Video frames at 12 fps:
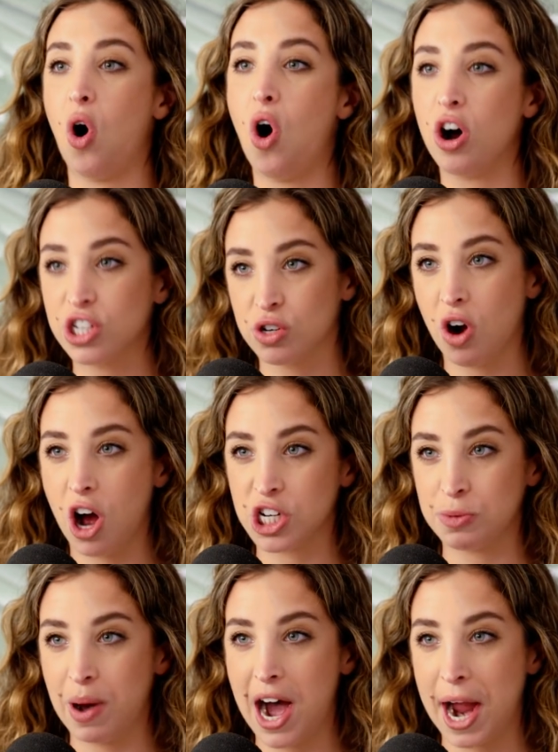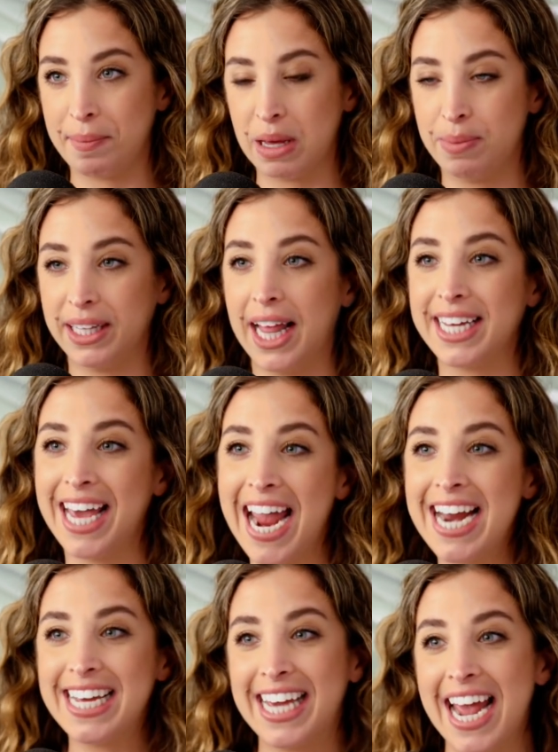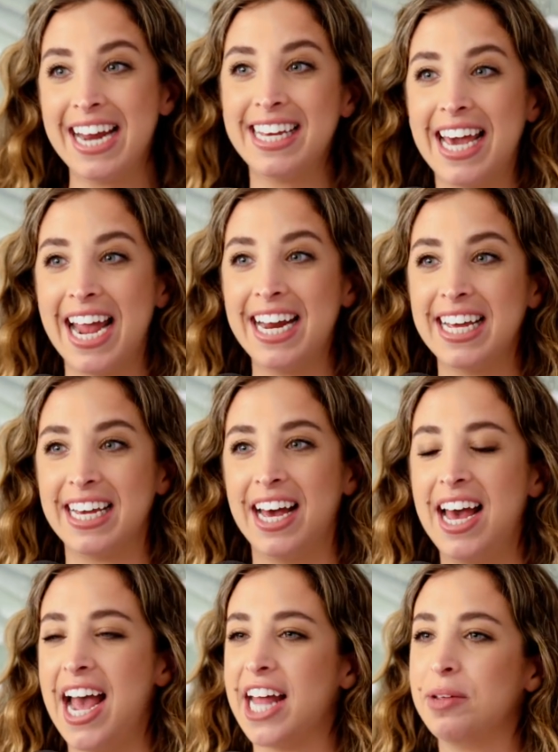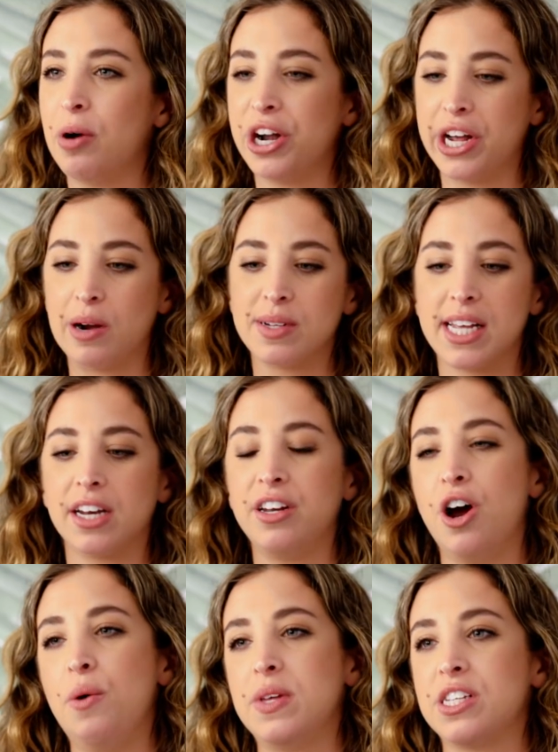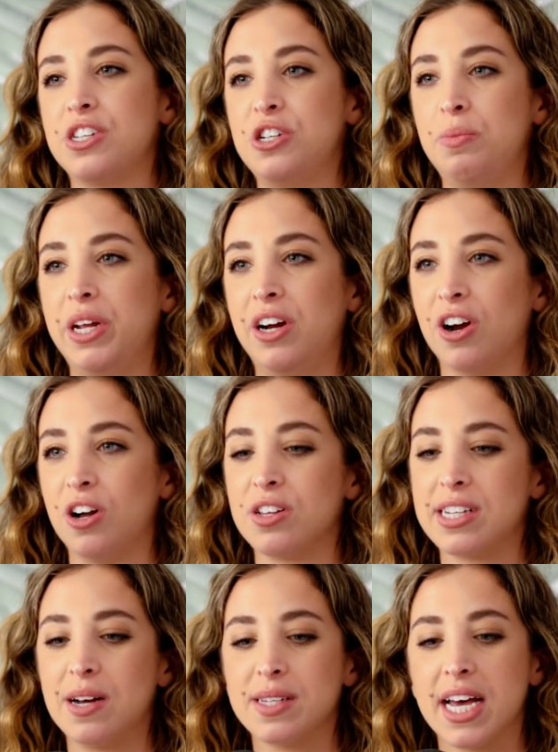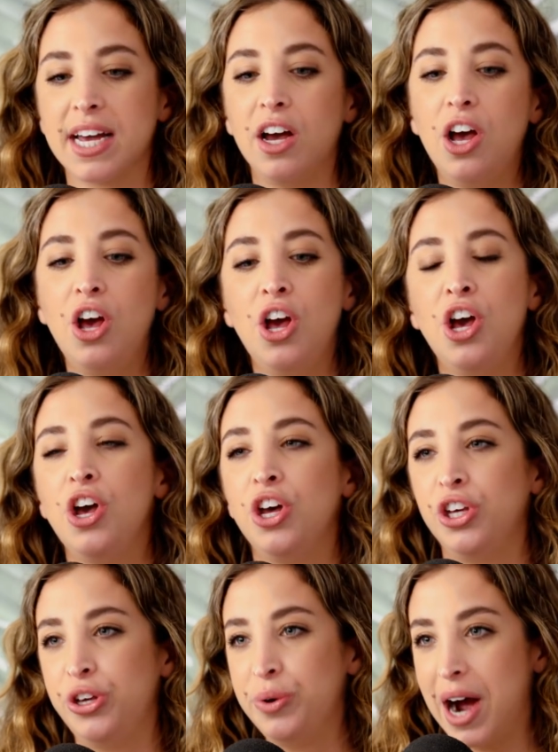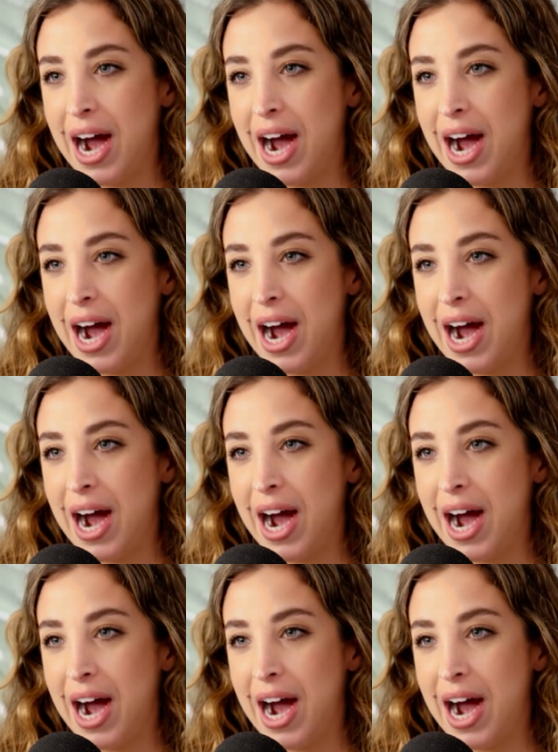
entourage behind me, being like, Katie, Katie, Katie. And the bodyguard was like, no, this is too many girls. And I was like, you